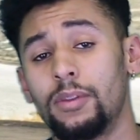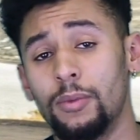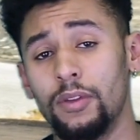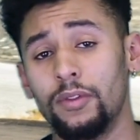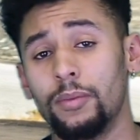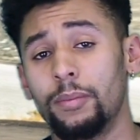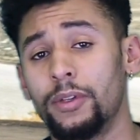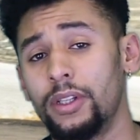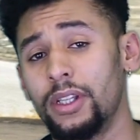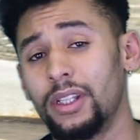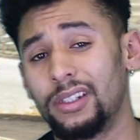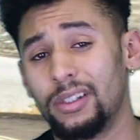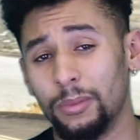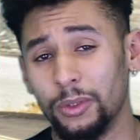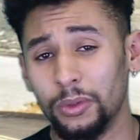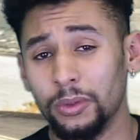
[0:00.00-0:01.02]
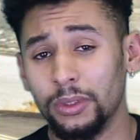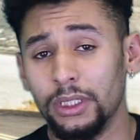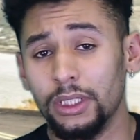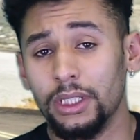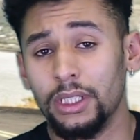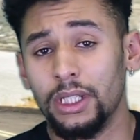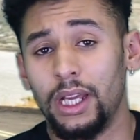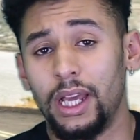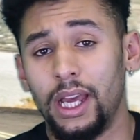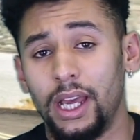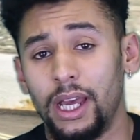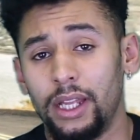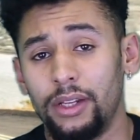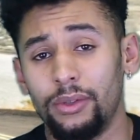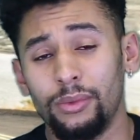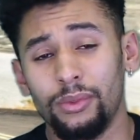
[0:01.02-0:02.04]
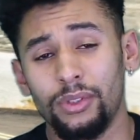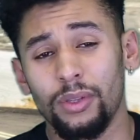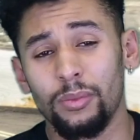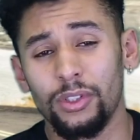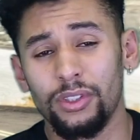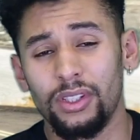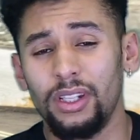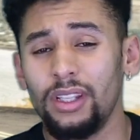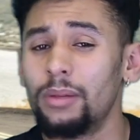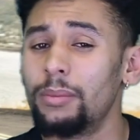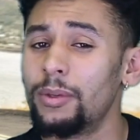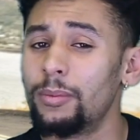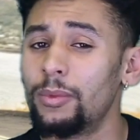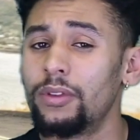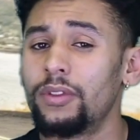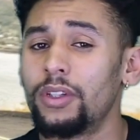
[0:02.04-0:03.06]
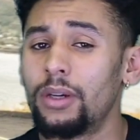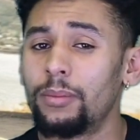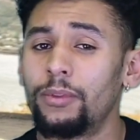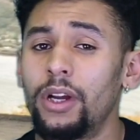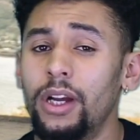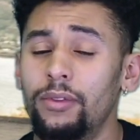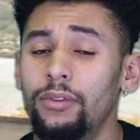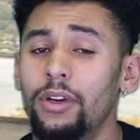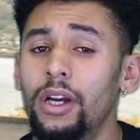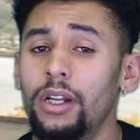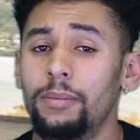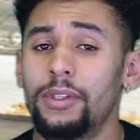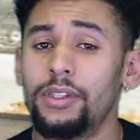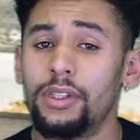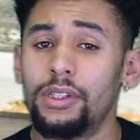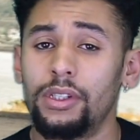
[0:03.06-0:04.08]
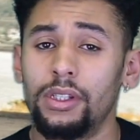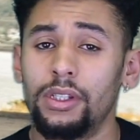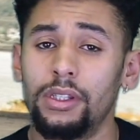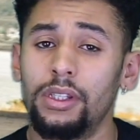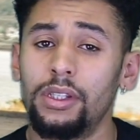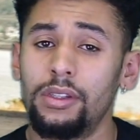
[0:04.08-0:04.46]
smooth and predictable, and also wants a little bit more of an upright riding position,